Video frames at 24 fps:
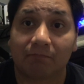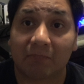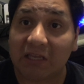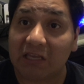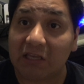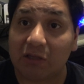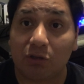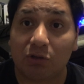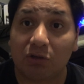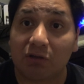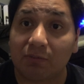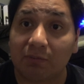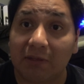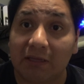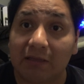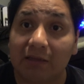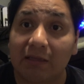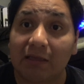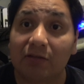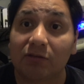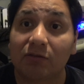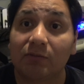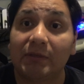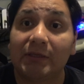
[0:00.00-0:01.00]
Can you explain
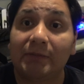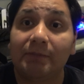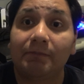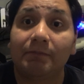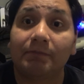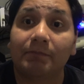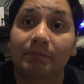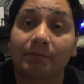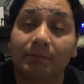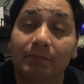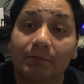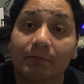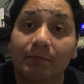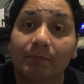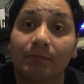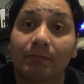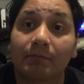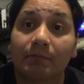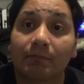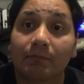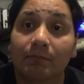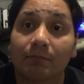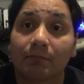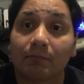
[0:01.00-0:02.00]
that to me?
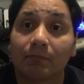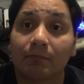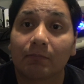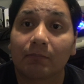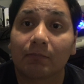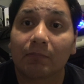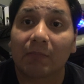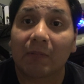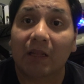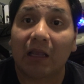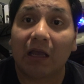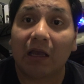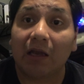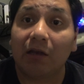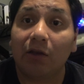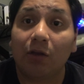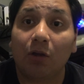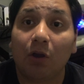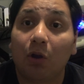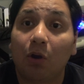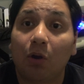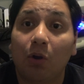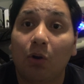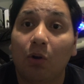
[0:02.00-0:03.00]
How do you
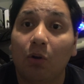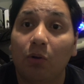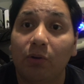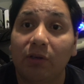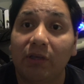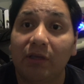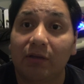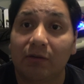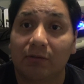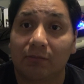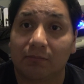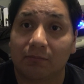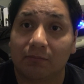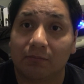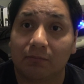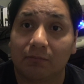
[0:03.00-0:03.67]
go a whole year?